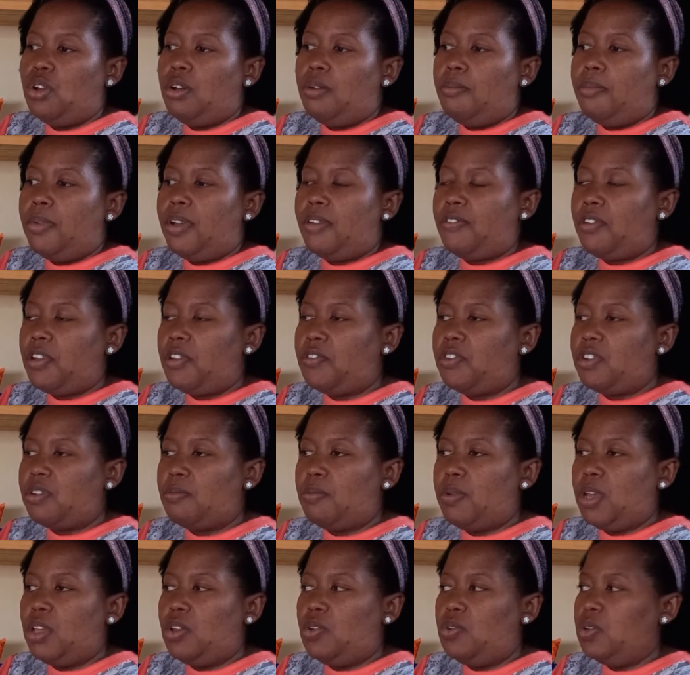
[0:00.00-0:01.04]
My favorite
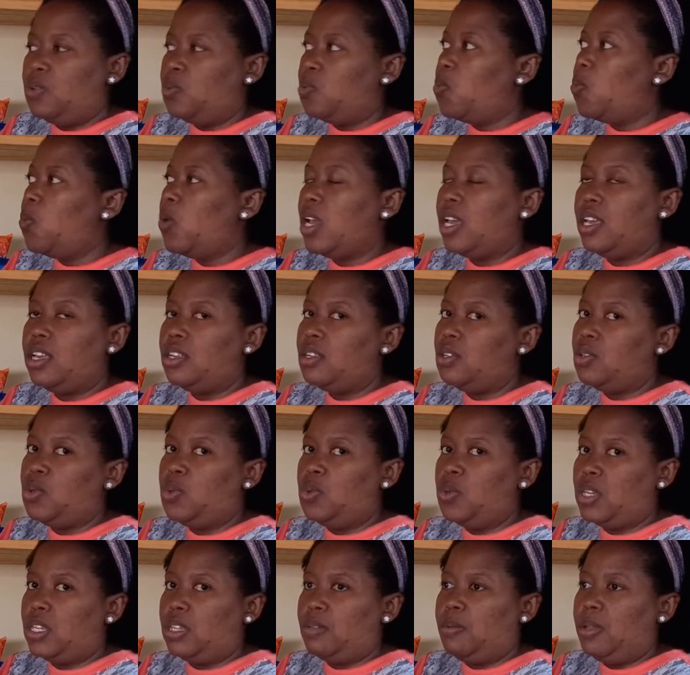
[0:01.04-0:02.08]
mayo is way too
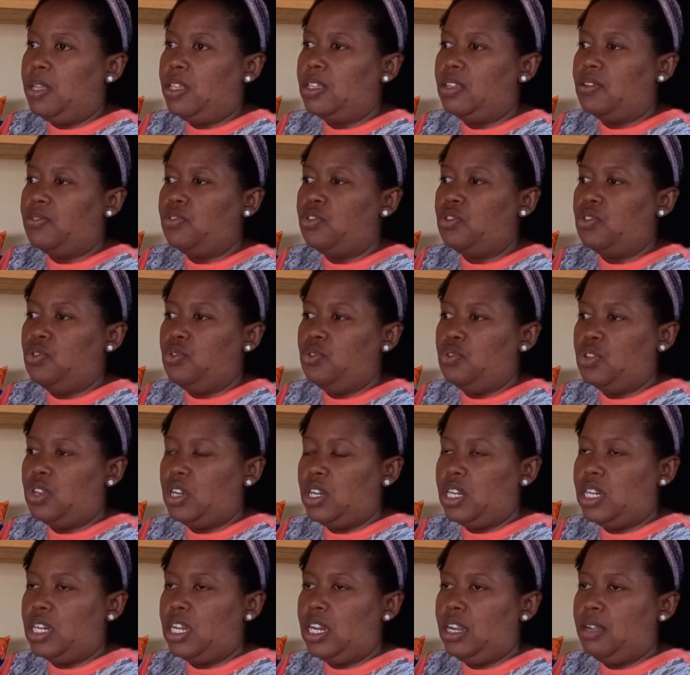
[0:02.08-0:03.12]
expensive to use on a
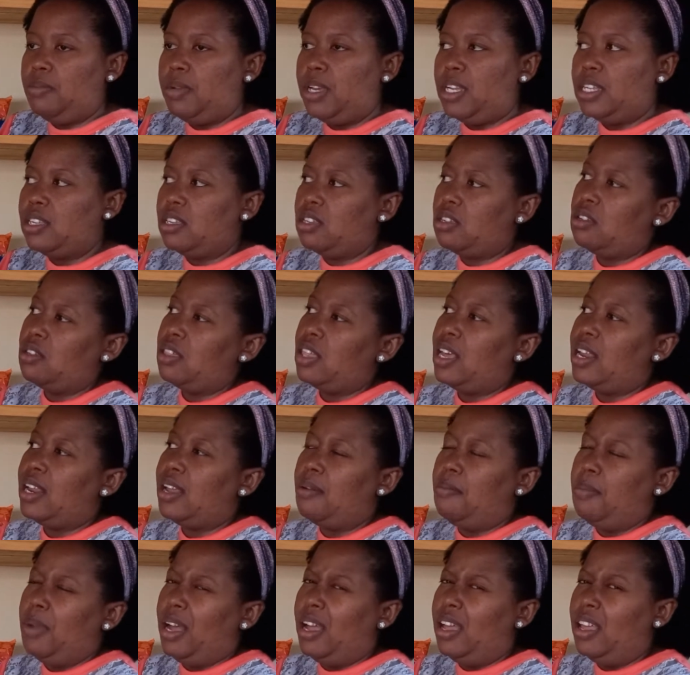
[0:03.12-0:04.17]
daily basis, so that I
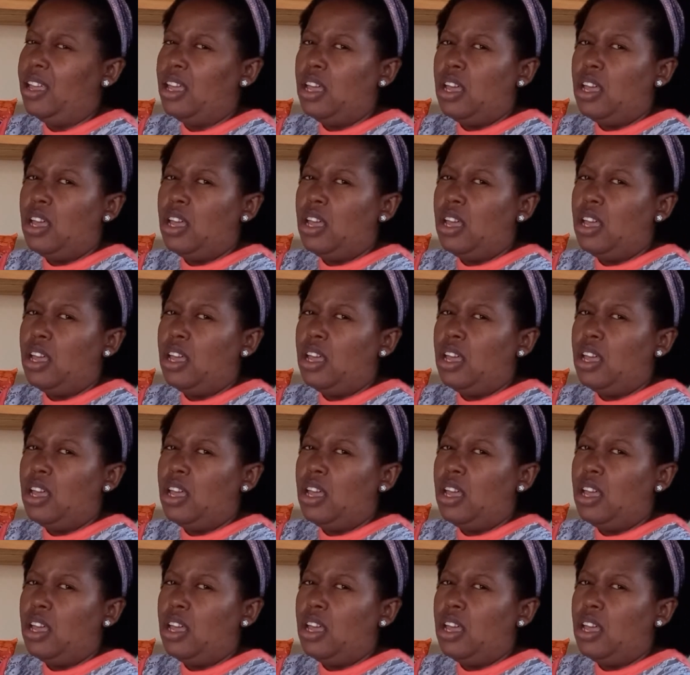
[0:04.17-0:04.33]
buy